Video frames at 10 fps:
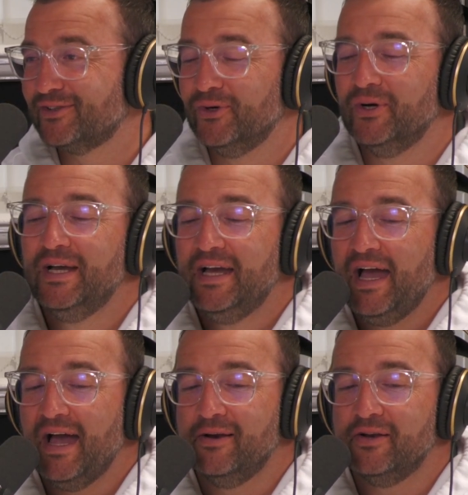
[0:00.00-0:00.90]
So,
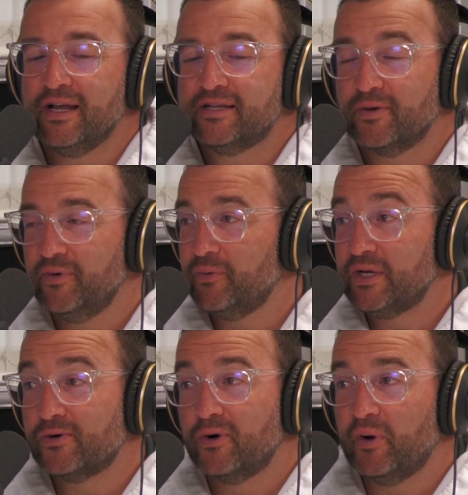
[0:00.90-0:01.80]
and it's something we
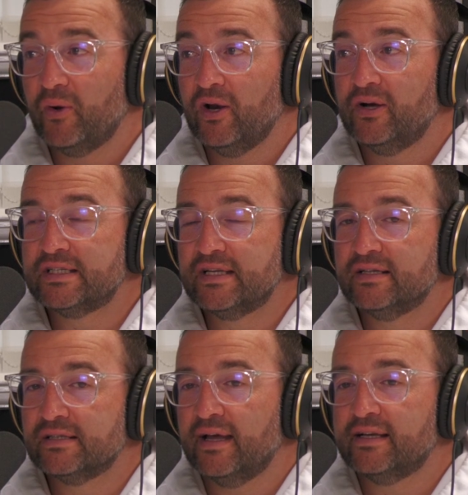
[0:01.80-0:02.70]
talk about a lot, isn't it?
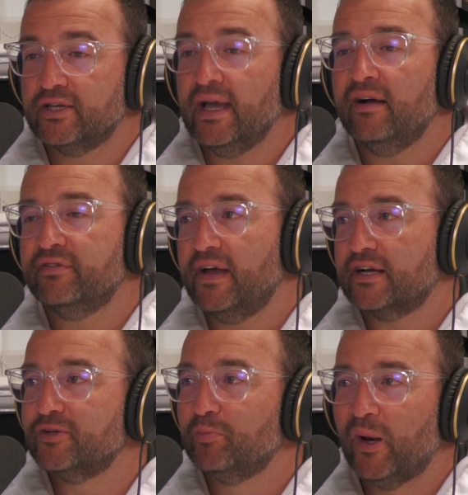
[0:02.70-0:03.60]
Is like, do you have an
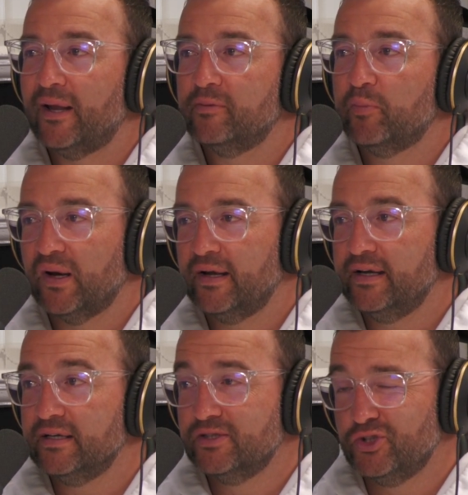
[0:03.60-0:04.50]
action plan in
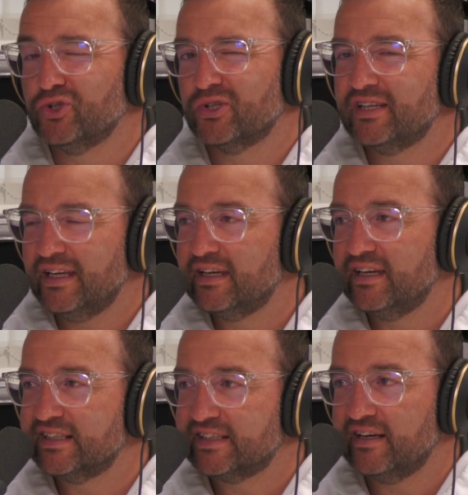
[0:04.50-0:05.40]
place just in
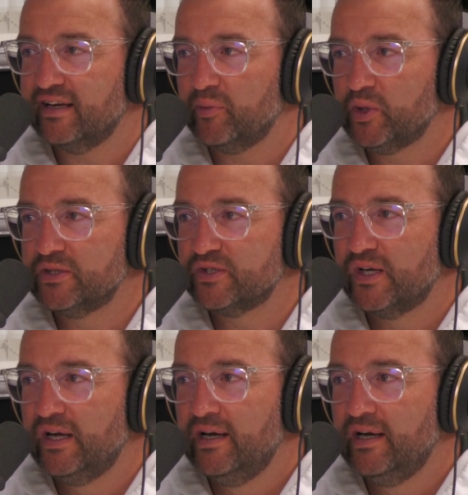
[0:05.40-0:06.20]
case that happens?